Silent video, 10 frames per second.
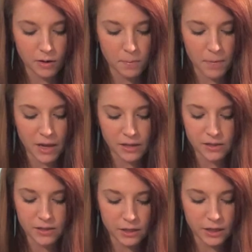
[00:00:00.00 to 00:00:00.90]
Mega
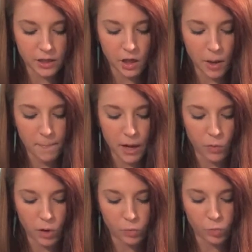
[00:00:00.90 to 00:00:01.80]
Slick by
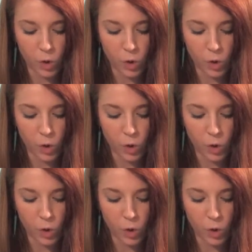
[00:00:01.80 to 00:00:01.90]
Wet n